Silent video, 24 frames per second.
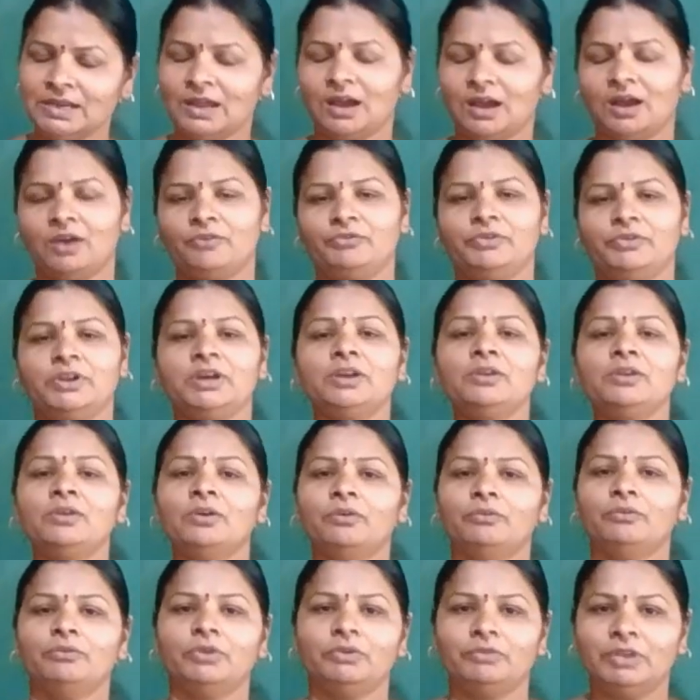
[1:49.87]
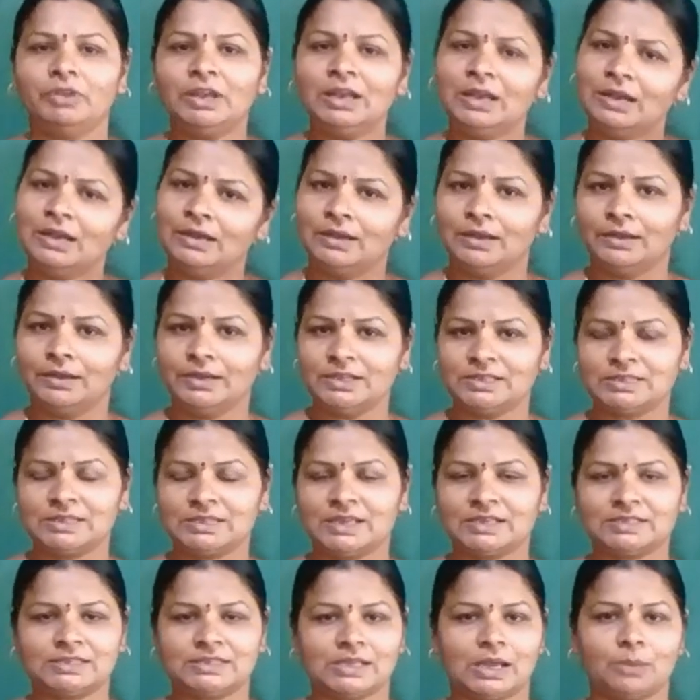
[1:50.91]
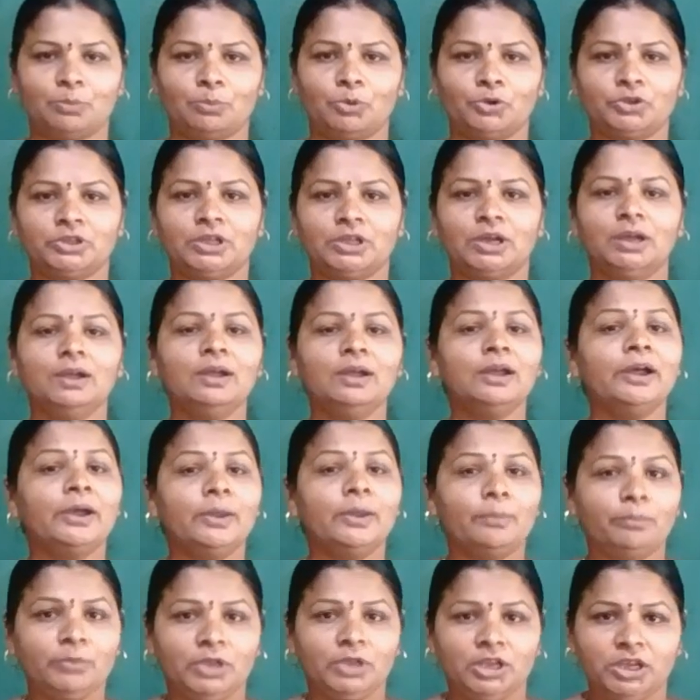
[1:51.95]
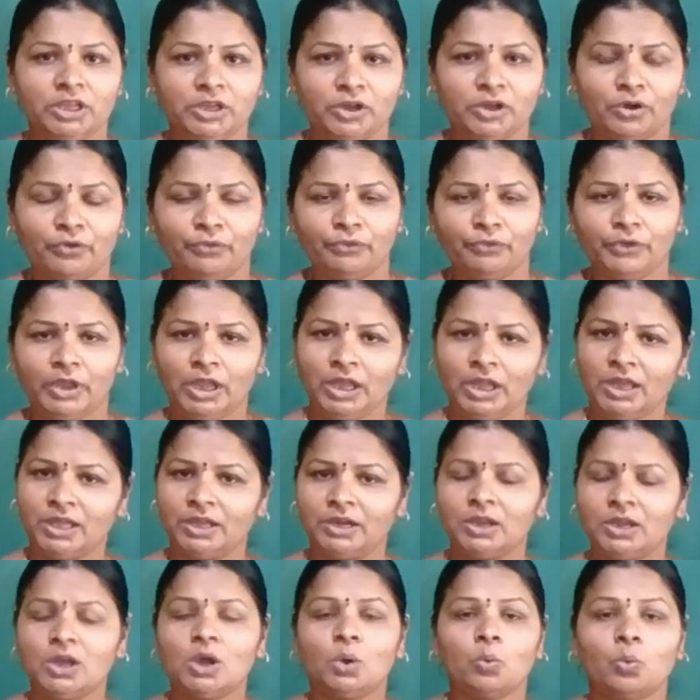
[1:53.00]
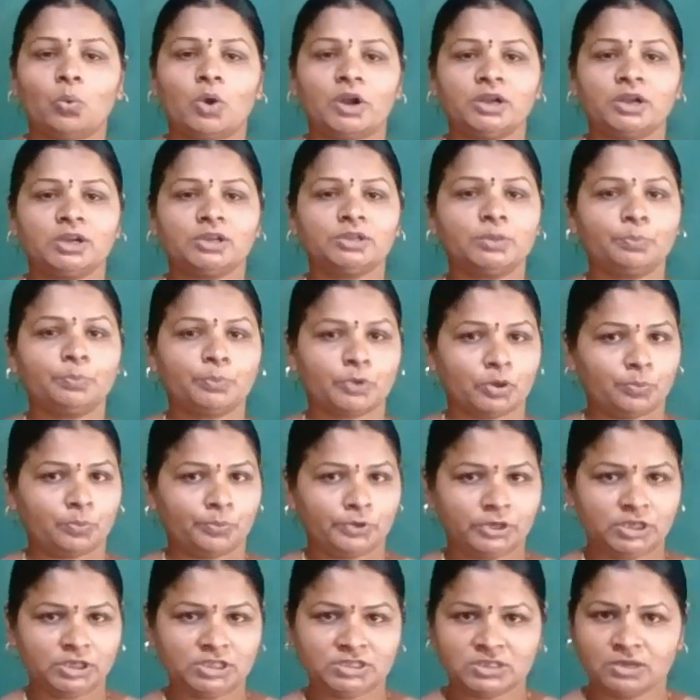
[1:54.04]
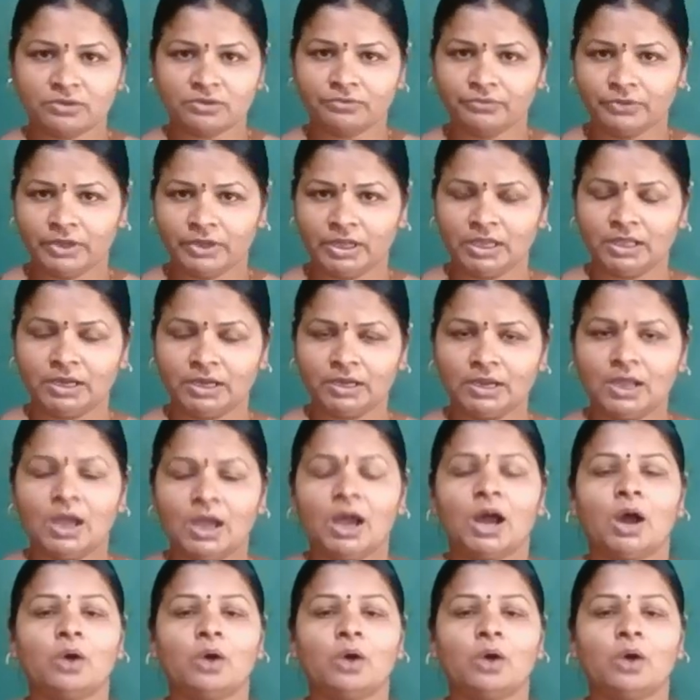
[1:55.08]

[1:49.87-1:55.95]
After we will discuss about the meaning of air. What are the properties of air?